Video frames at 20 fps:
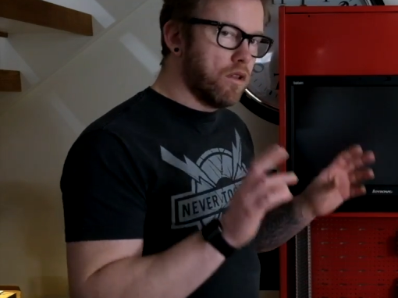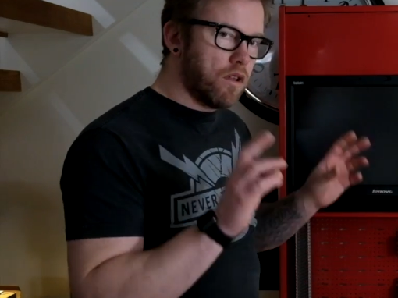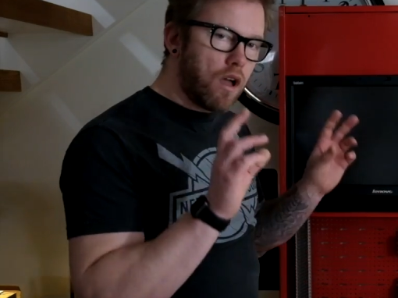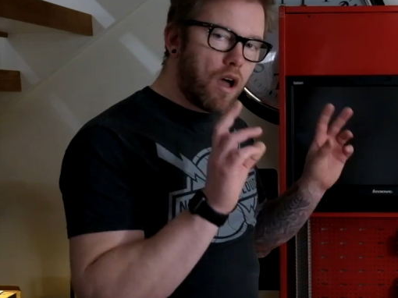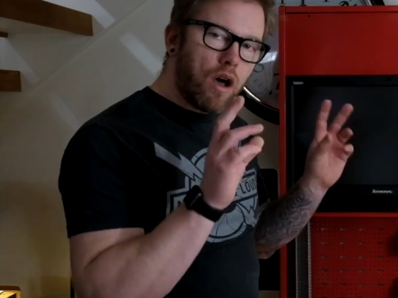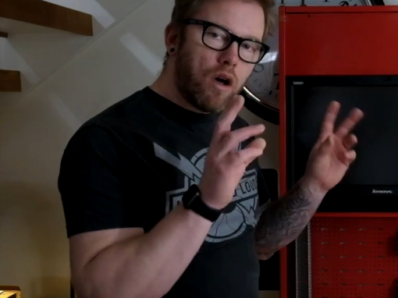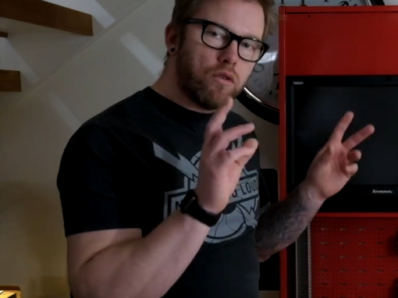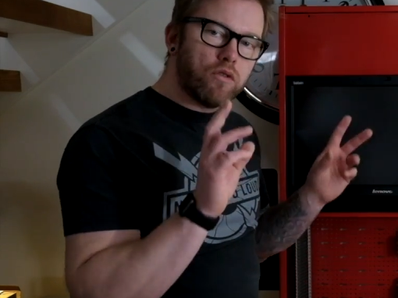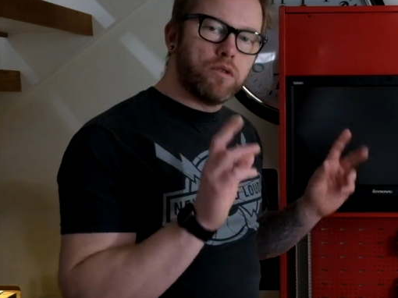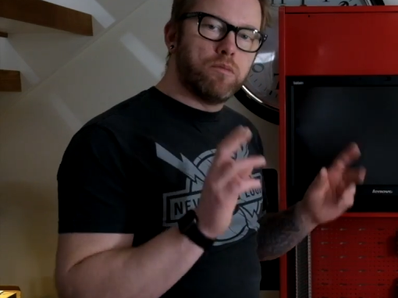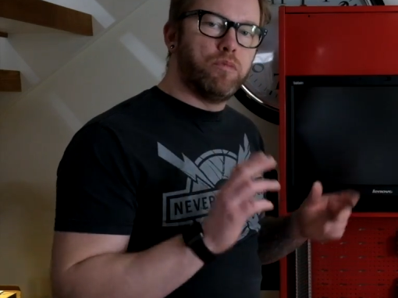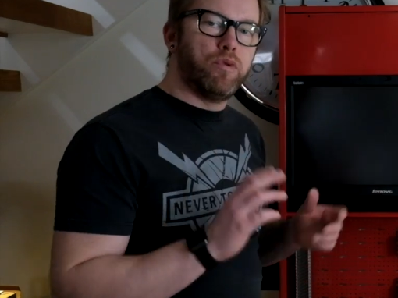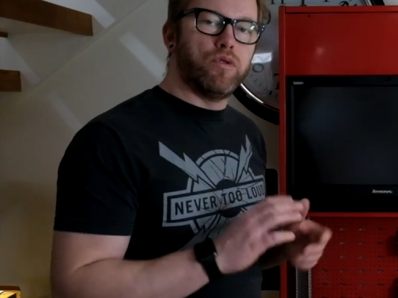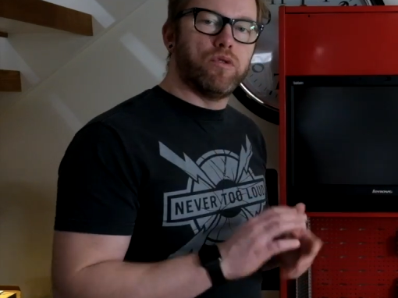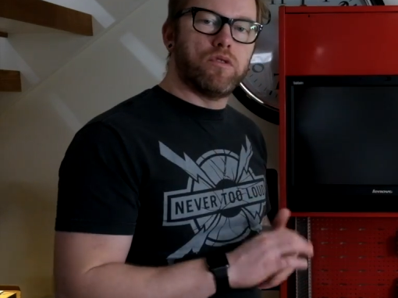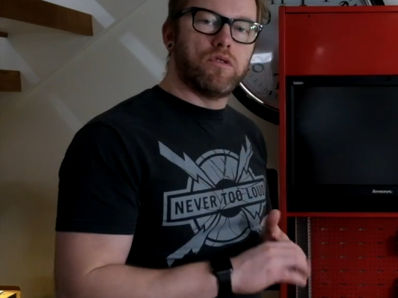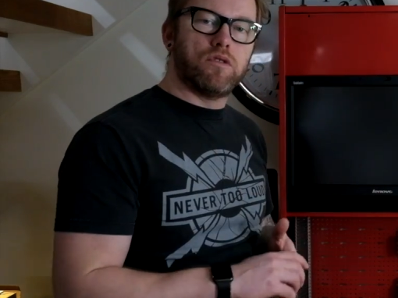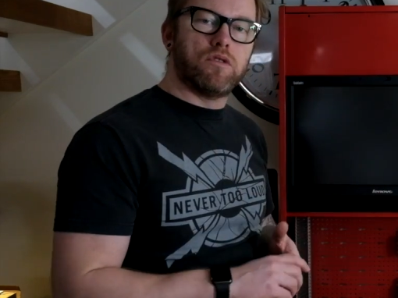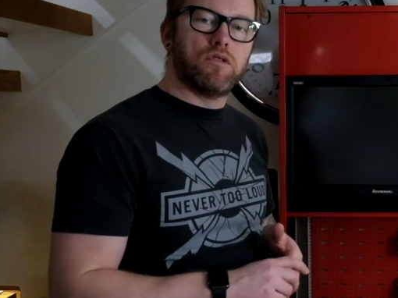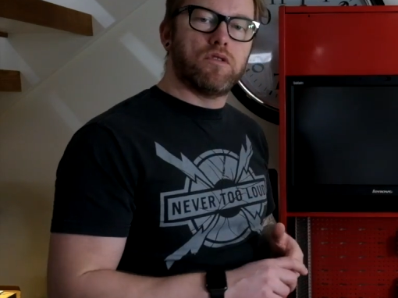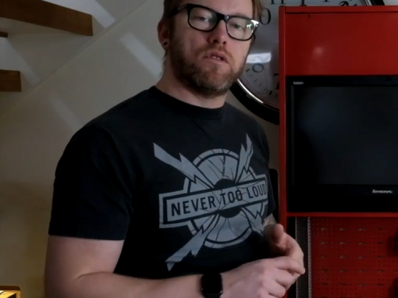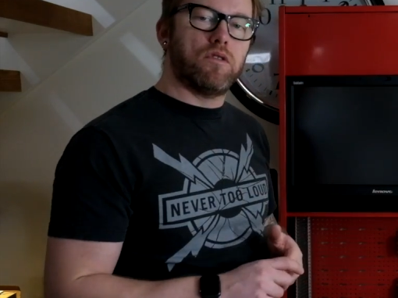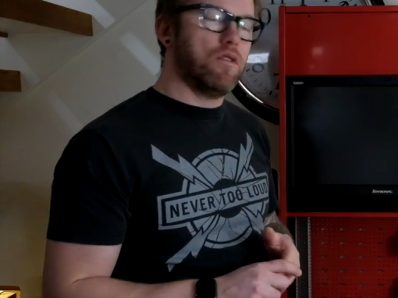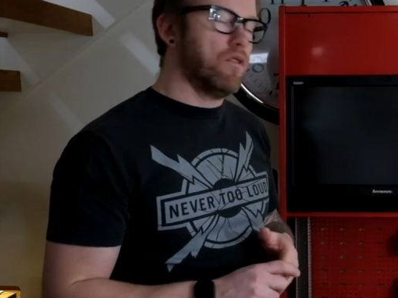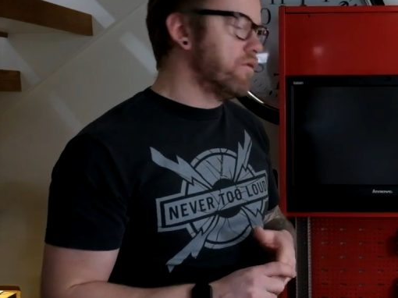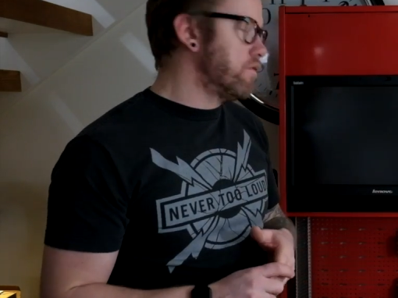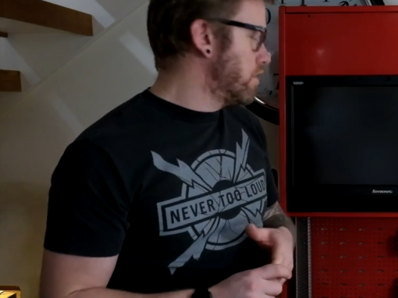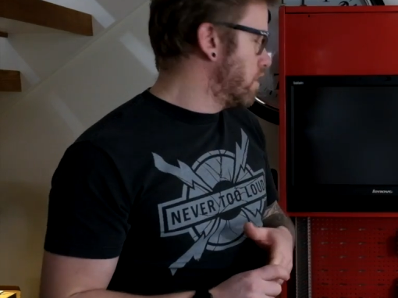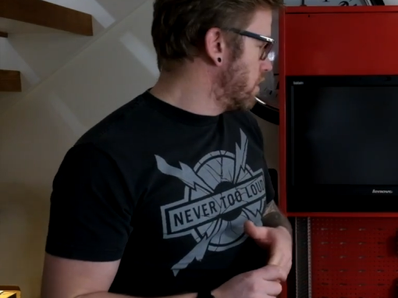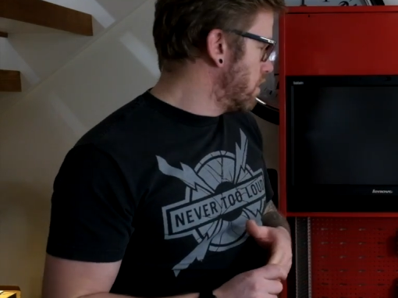output
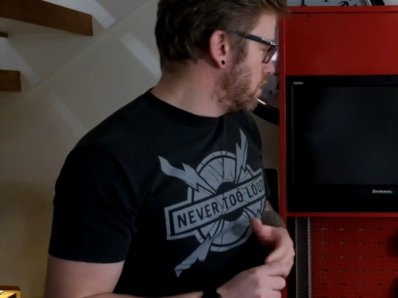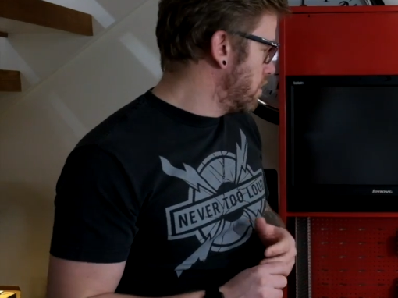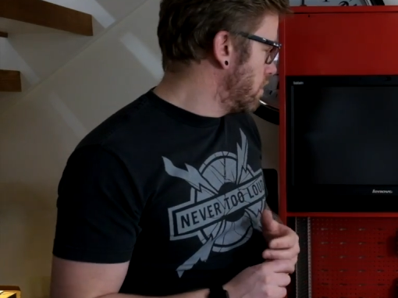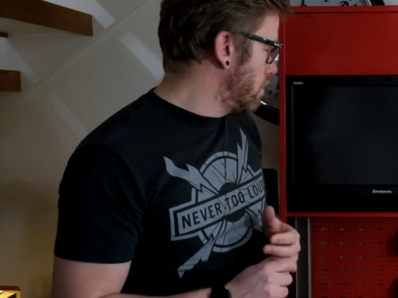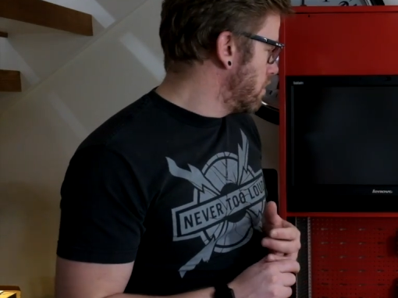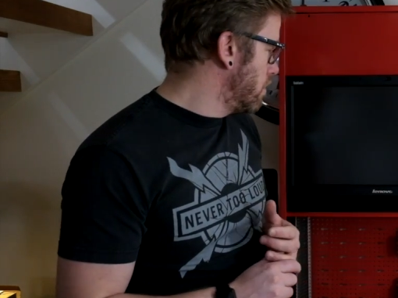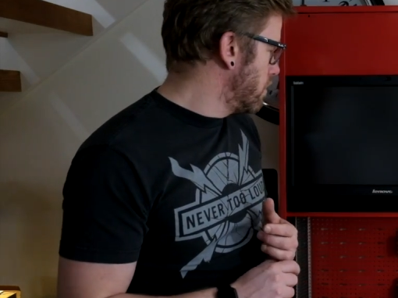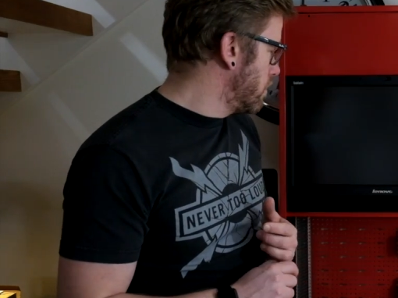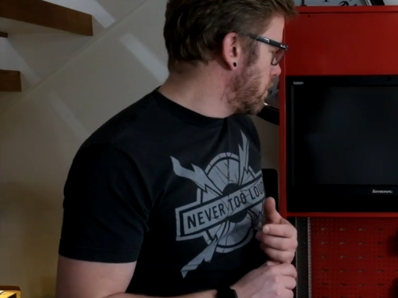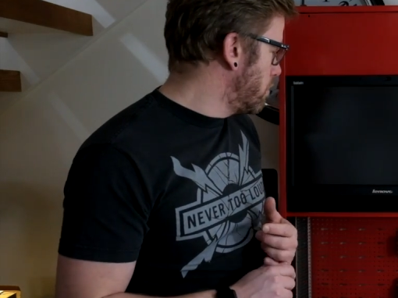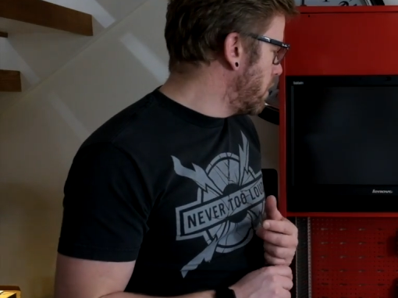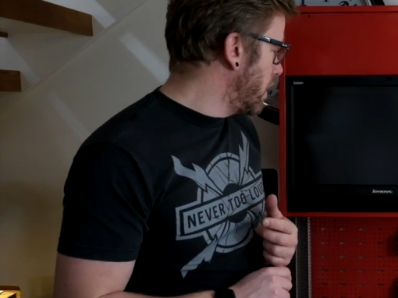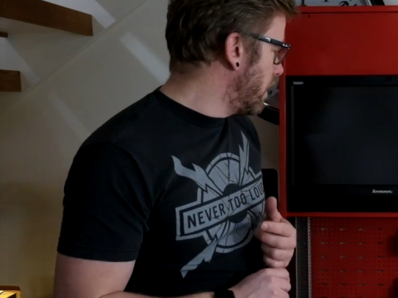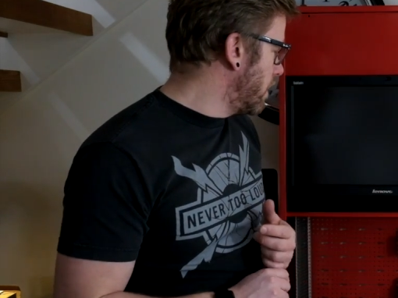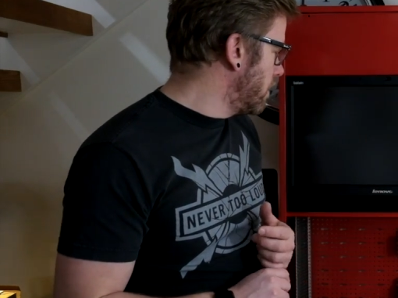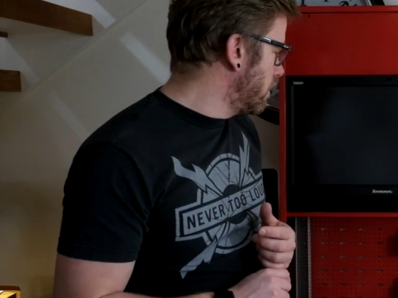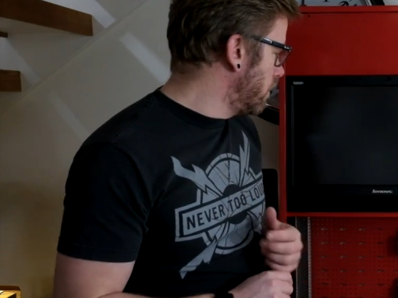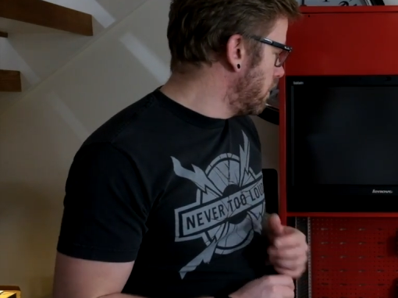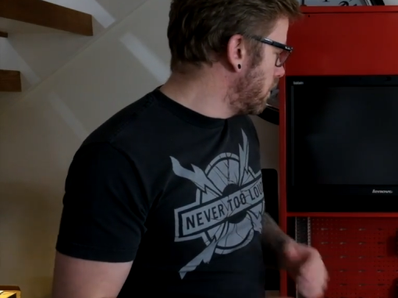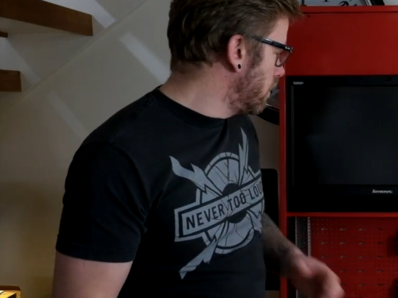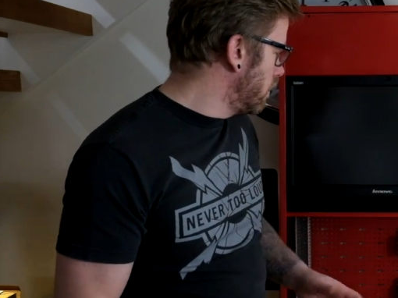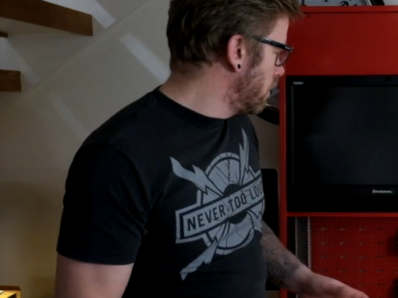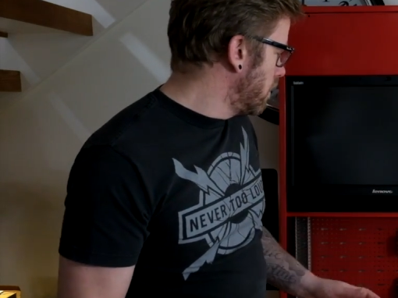of the panel